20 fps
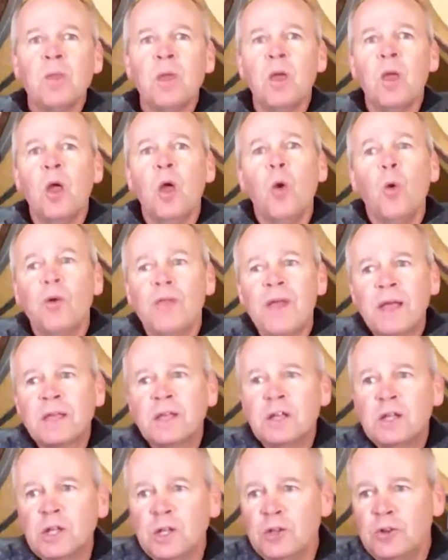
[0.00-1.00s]
Well, that
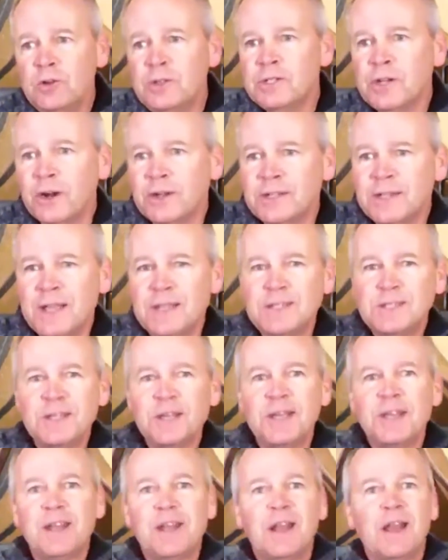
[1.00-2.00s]
concludes our tasting.
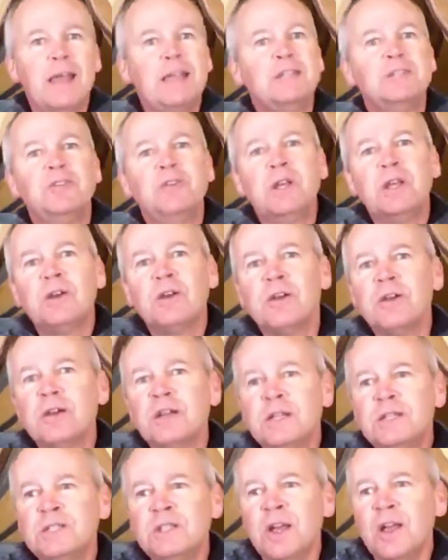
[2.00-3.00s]
I'd like to encourage
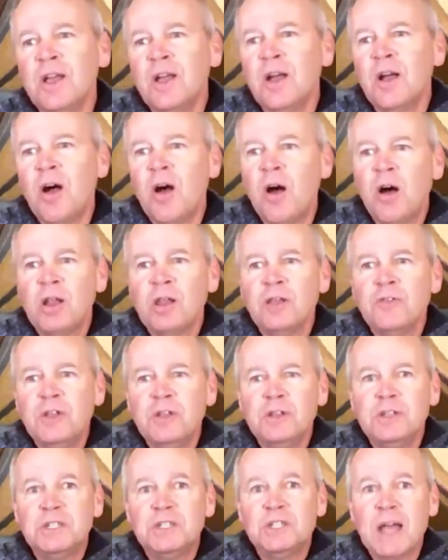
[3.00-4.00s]
all of you to
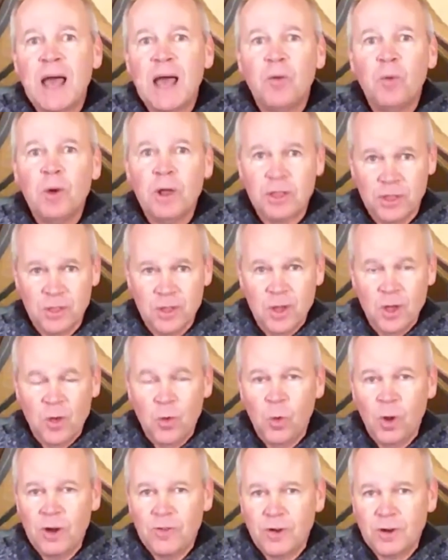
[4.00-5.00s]
chat with one of
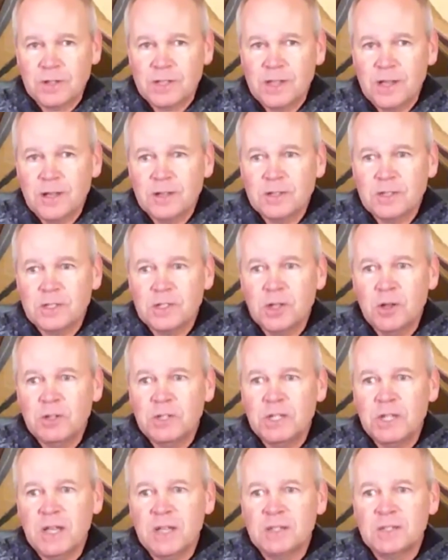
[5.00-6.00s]
our sales
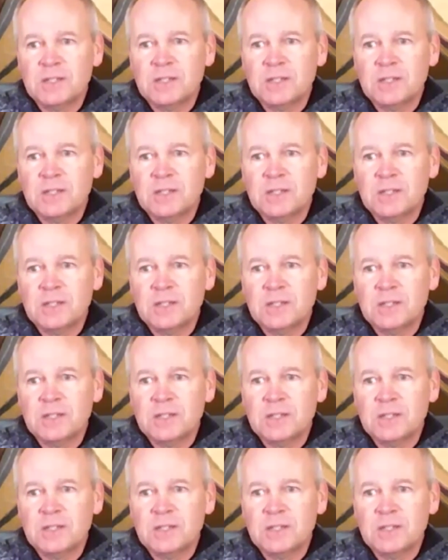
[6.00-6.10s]
associates.